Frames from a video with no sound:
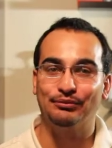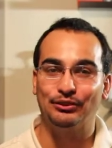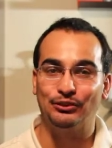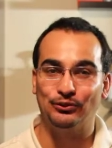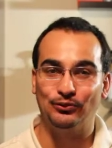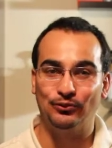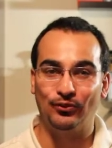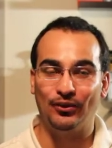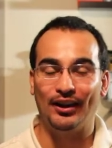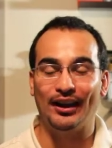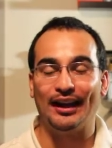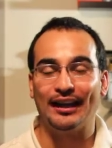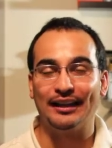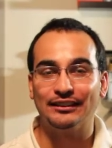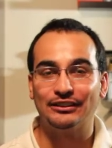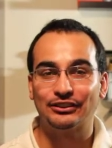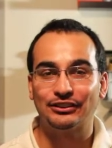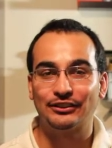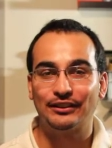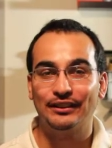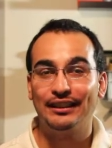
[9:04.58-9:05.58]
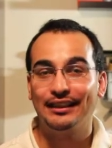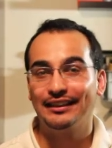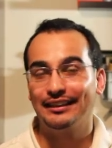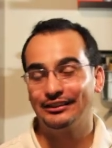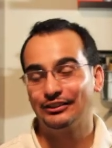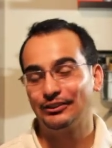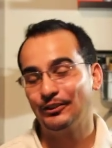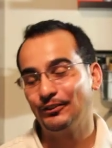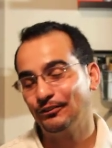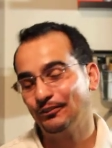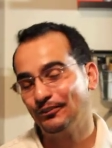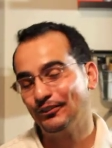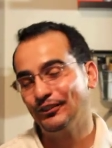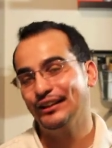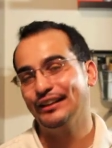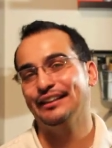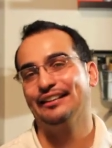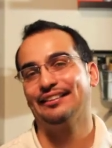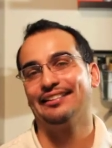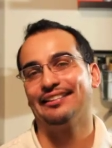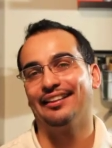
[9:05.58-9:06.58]
to watch, to
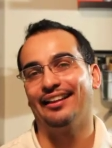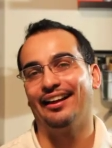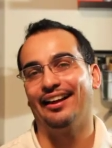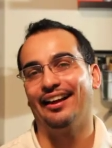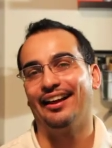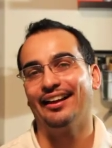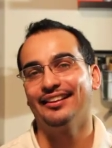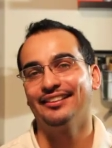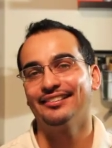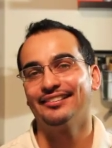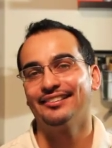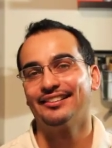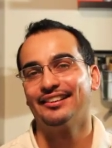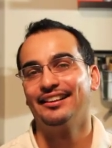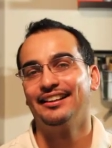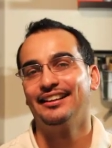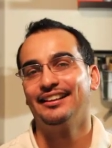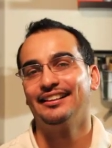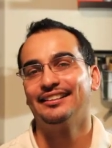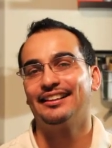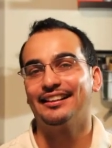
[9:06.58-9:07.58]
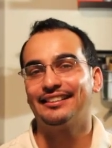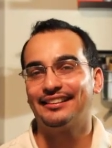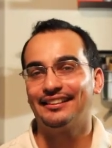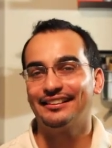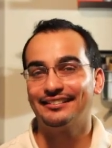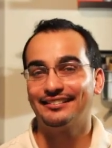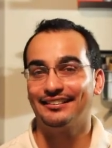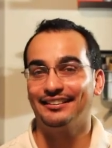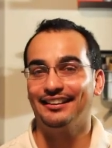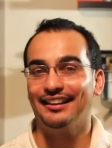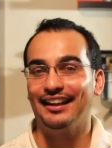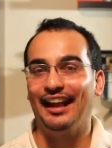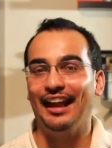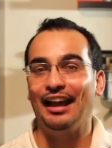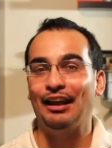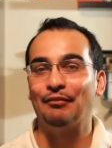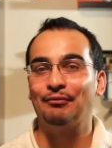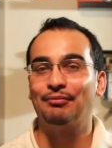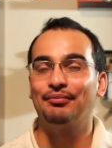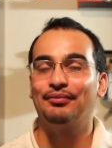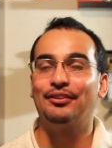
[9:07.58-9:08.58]
realize that this
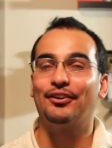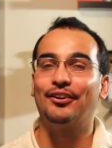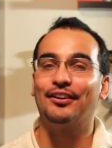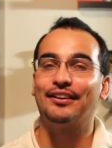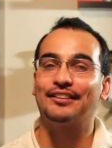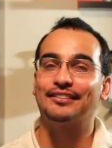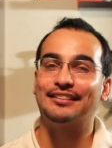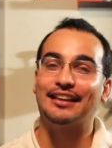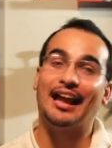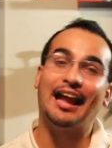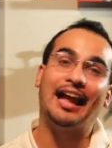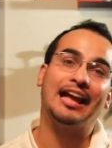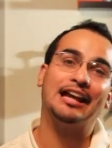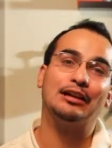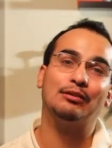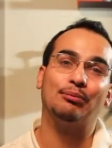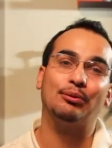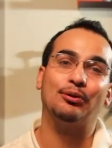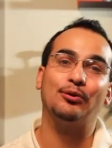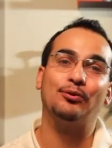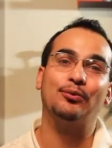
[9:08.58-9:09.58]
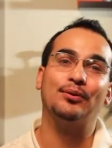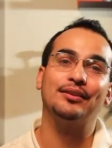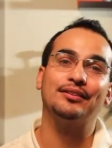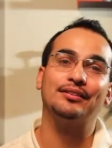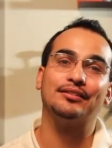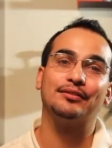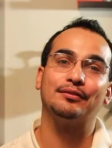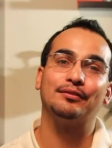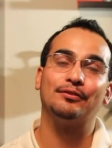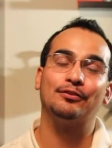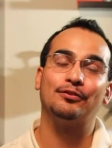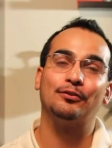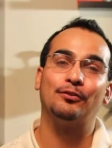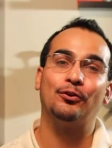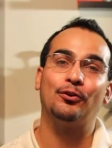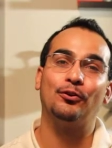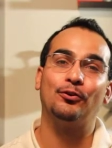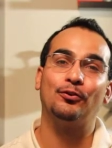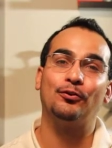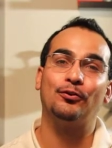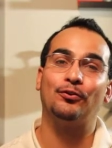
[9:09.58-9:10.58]
lamb or this animal was
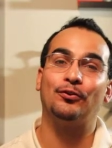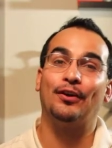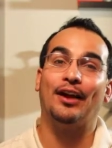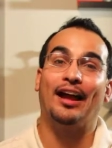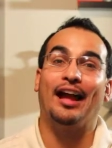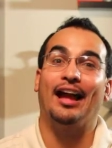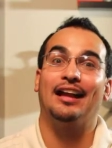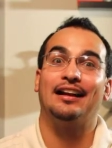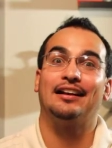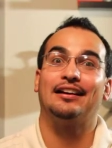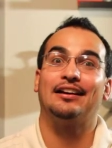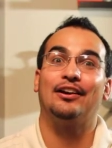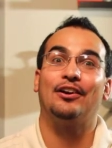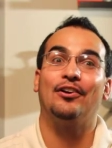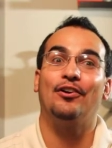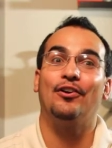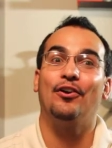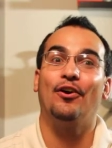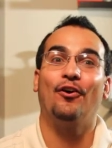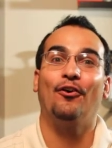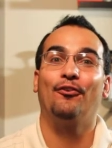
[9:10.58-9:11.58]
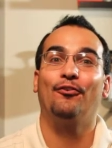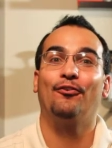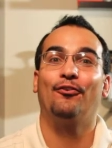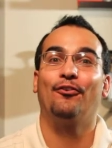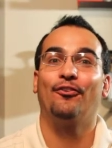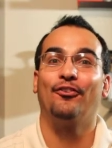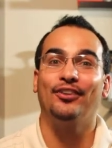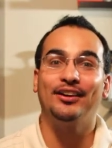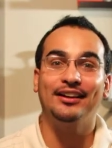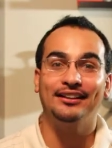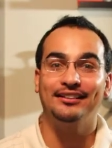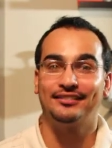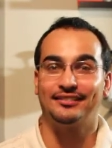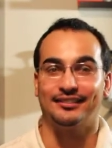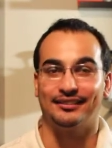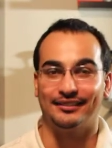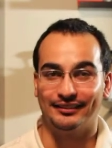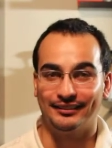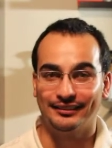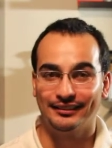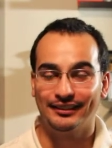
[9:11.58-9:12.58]
who had no
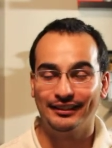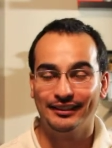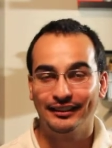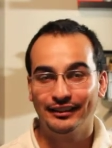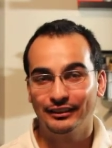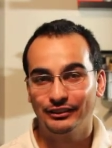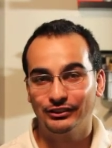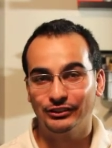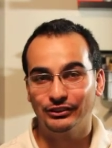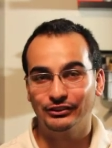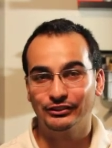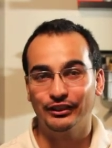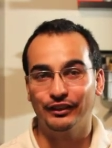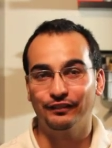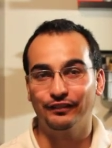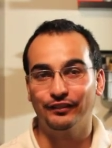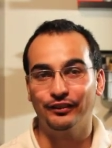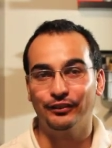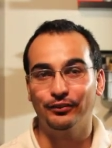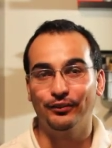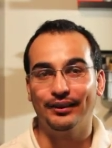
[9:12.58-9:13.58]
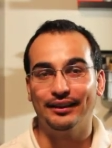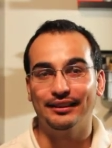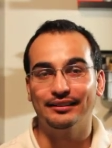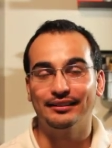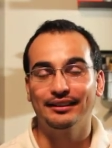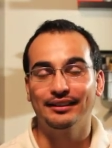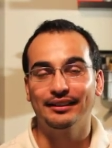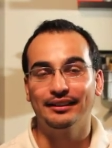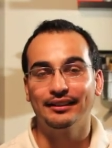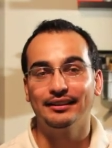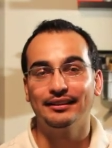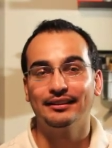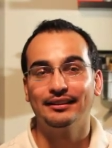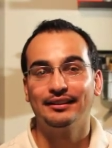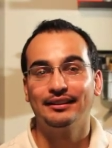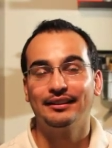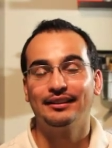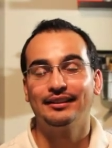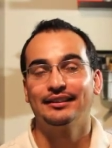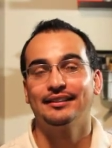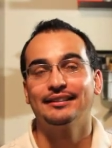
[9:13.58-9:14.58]
reason to suffer the way it did,
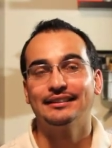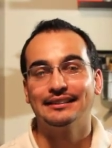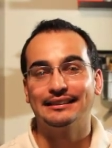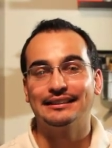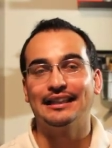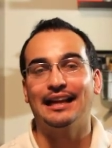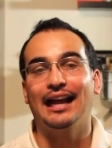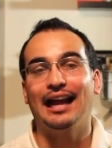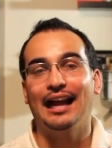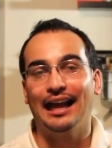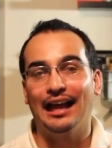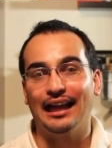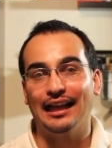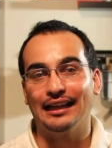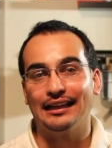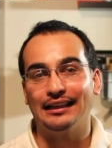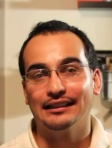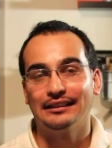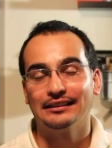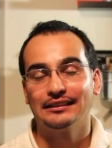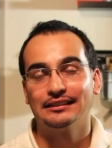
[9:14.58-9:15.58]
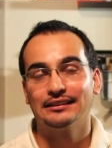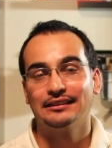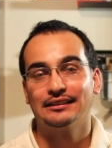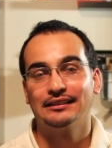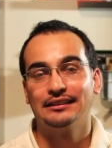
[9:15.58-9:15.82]
died